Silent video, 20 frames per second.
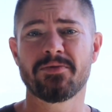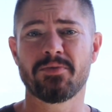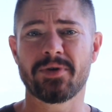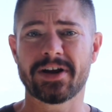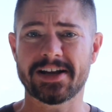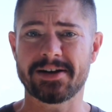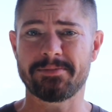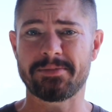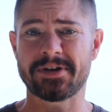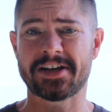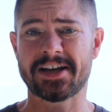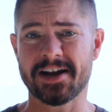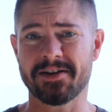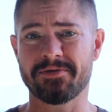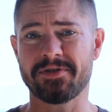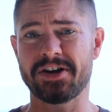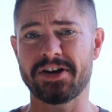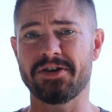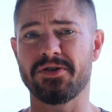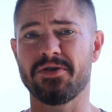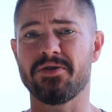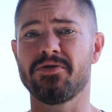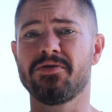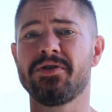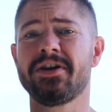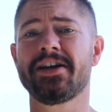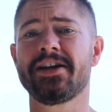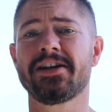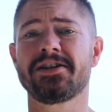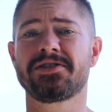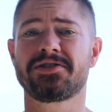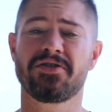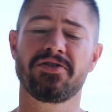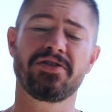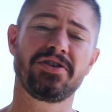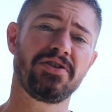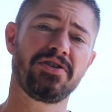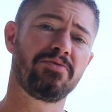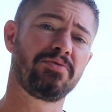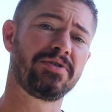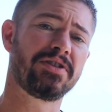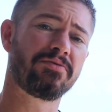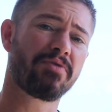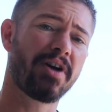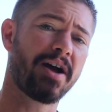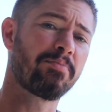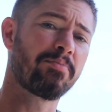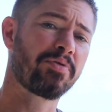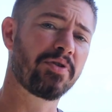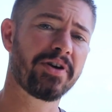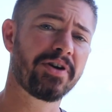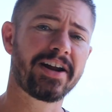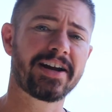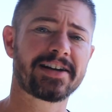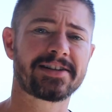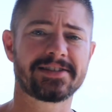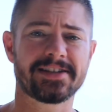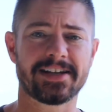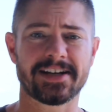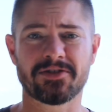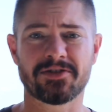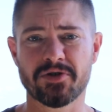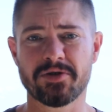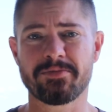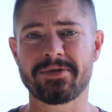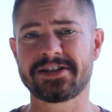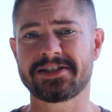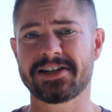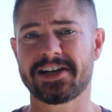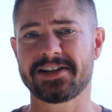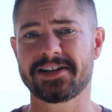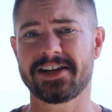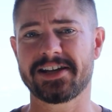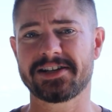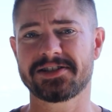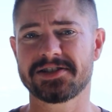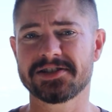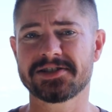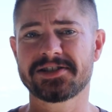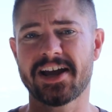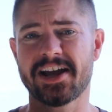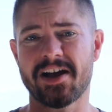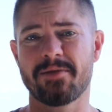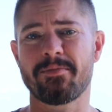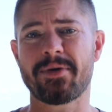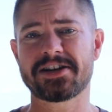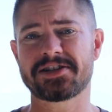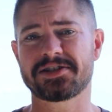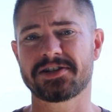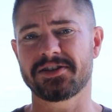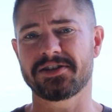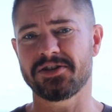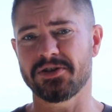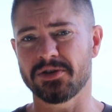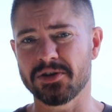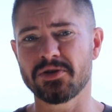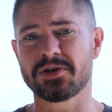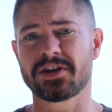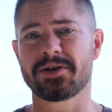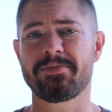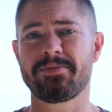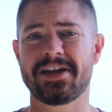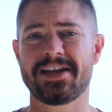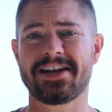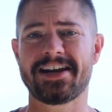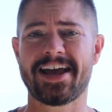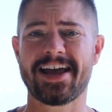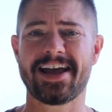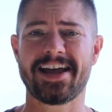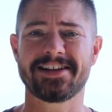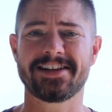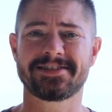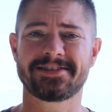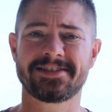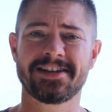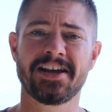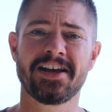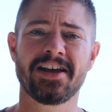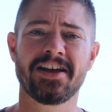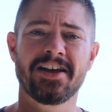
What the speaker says: We're going to be covering it all, showing you with the right products and grooming techniques just how much your look could be enhanced